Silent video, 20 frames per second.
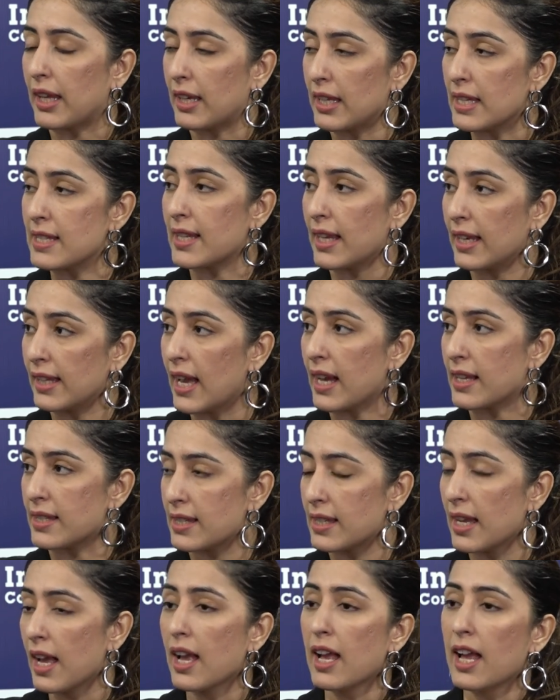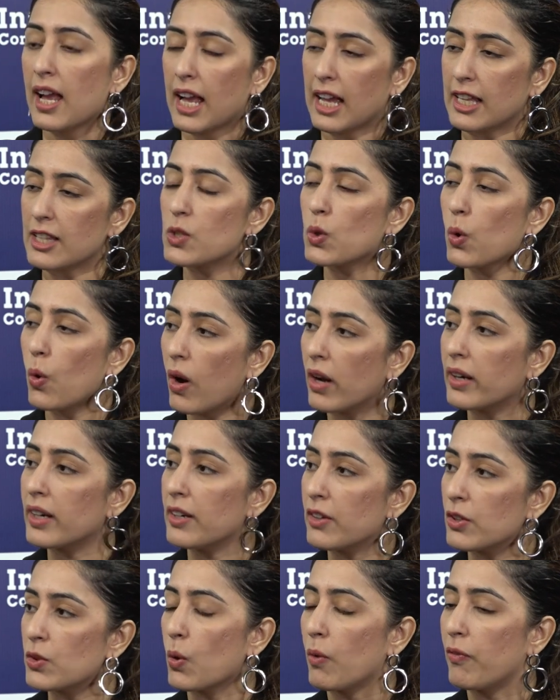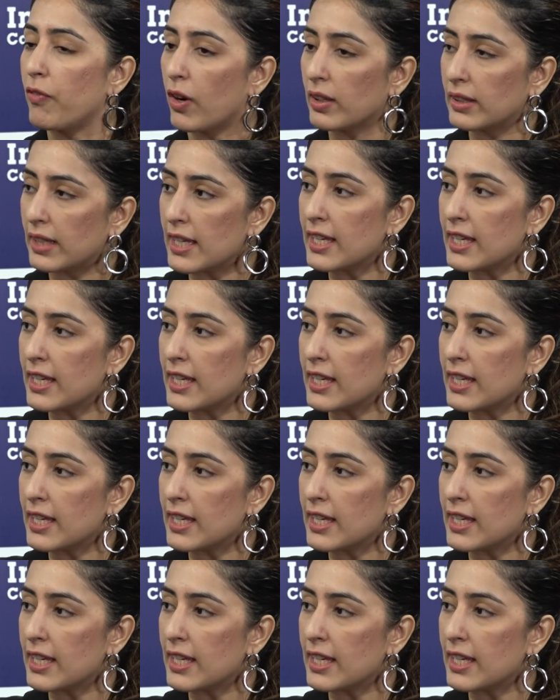And he said yes, and so on and so forth.